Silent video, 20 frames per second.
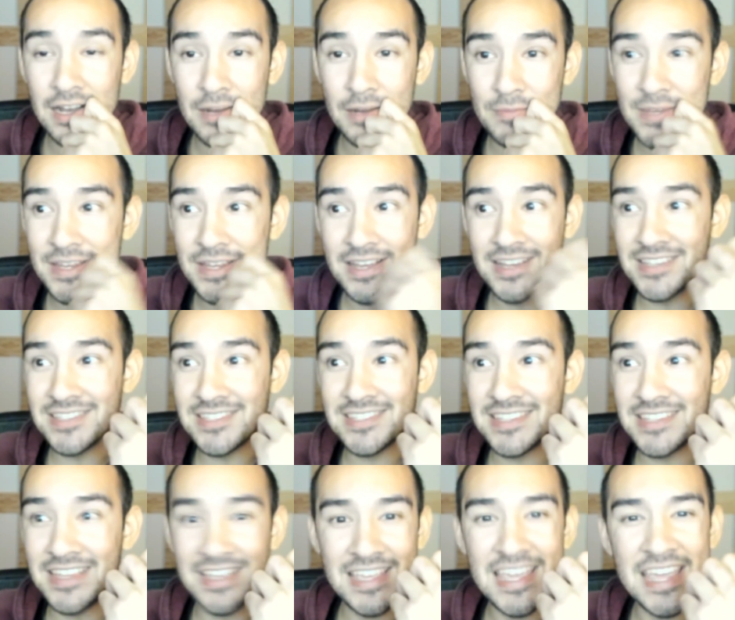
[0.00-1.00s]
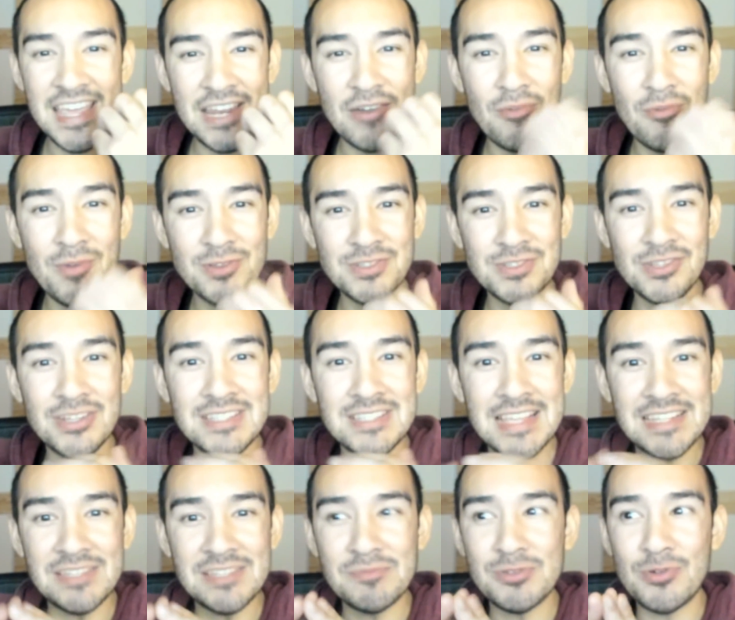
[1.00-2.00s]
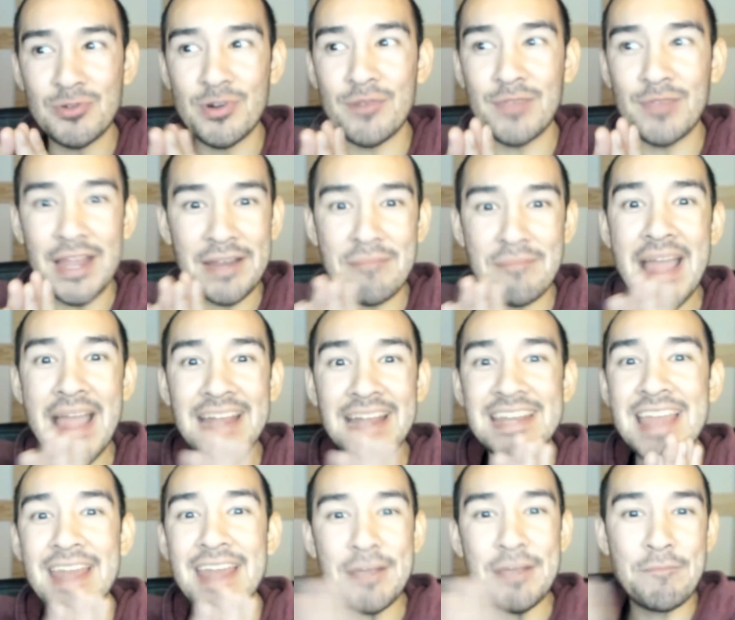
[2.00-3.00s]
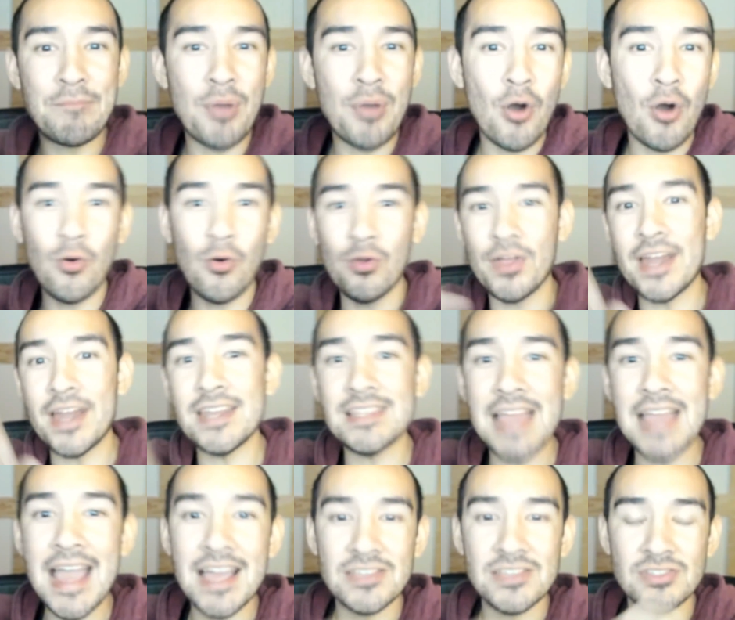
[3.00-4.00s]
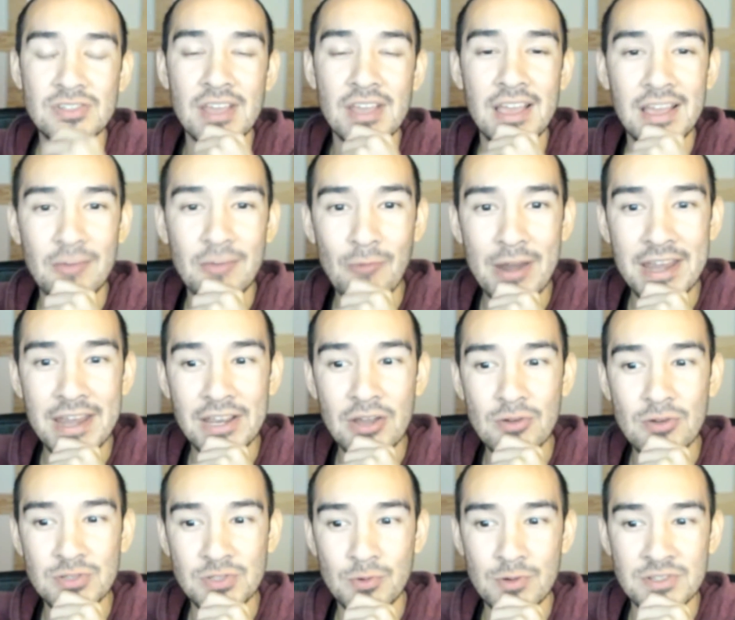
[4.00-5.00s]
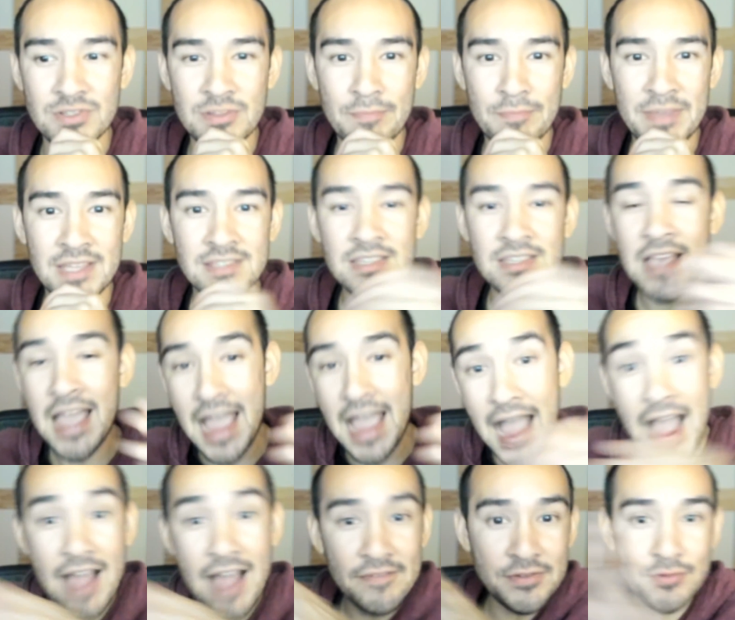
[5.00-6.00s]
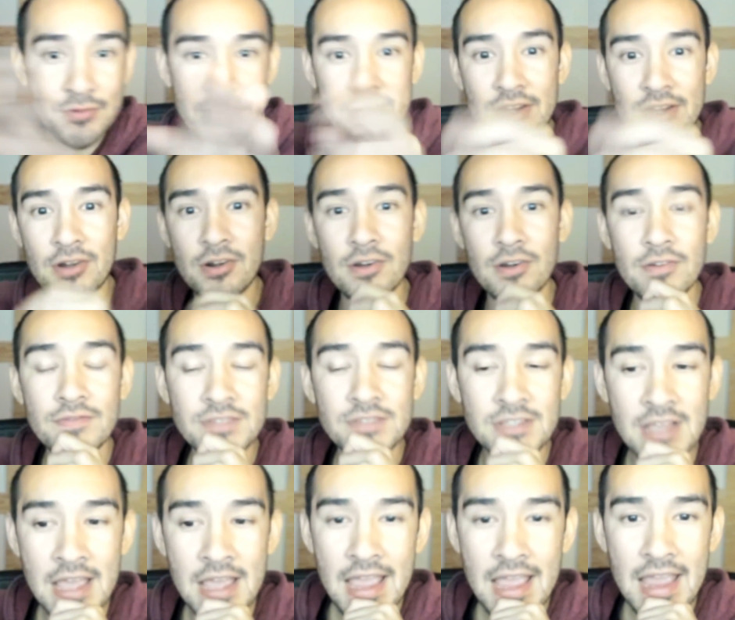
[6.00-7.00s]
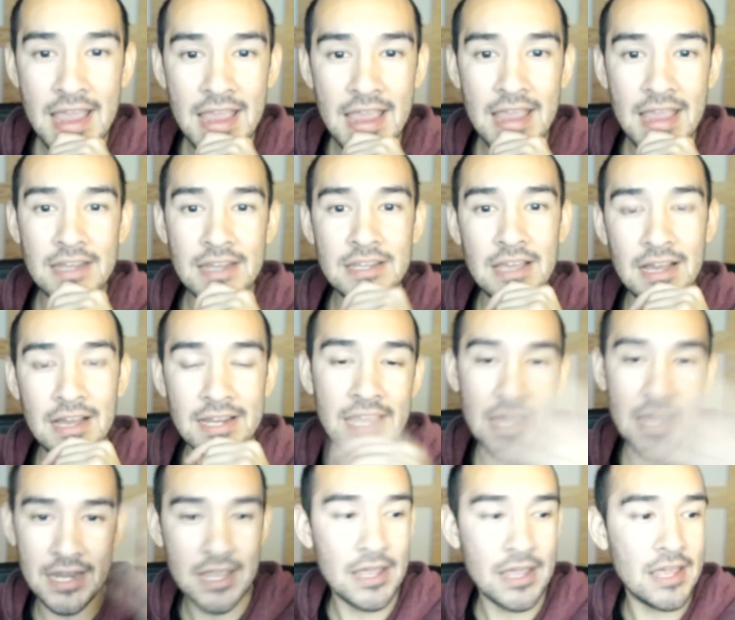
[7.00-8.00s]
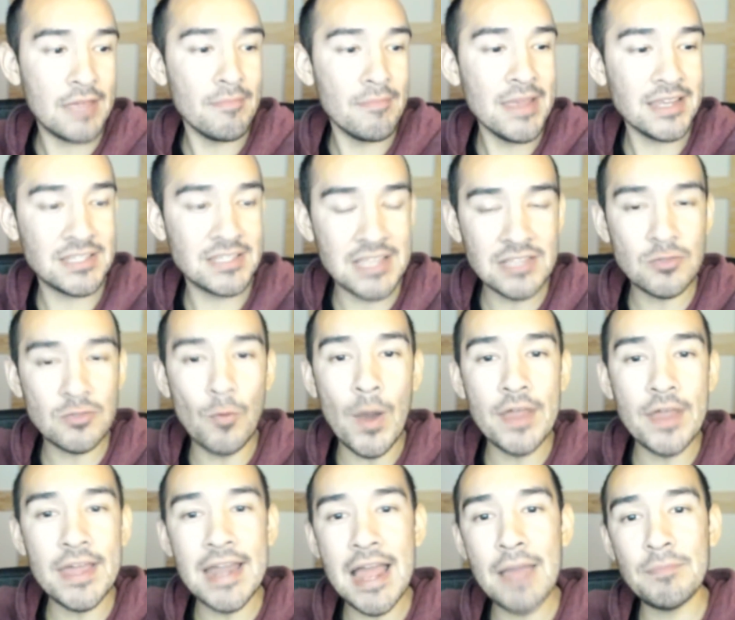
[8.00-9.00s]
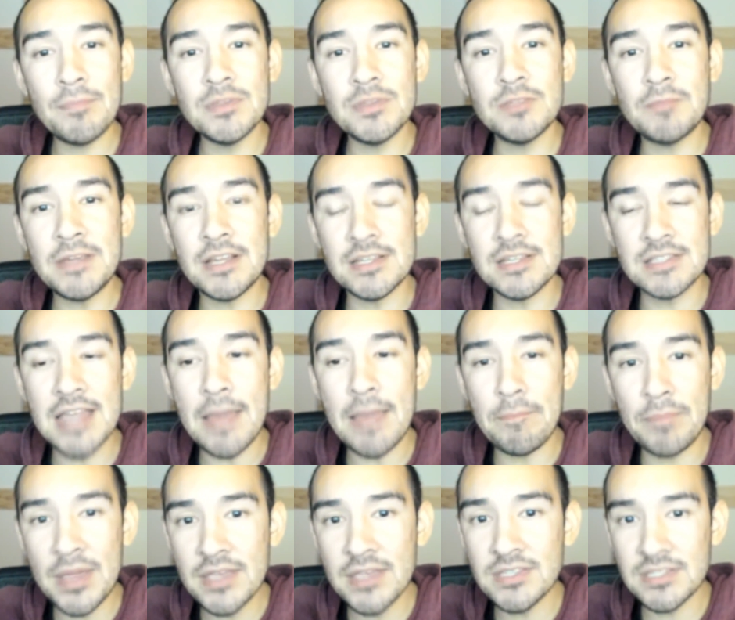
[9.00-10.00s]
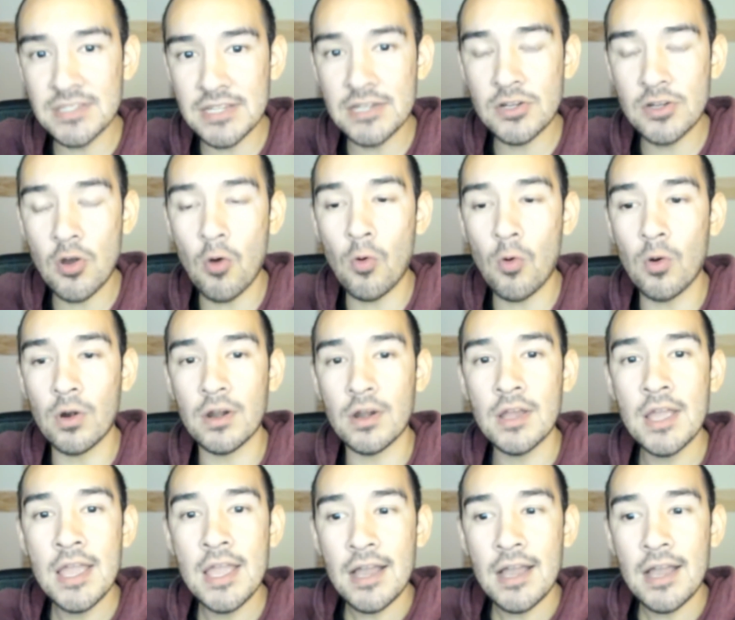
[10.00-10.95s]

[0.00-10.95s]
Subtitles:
because it almost looks like some sort of like magnetic pull that it has when it goes towards the pins after it curves. And again, it makes sense why that happens, because that piston core,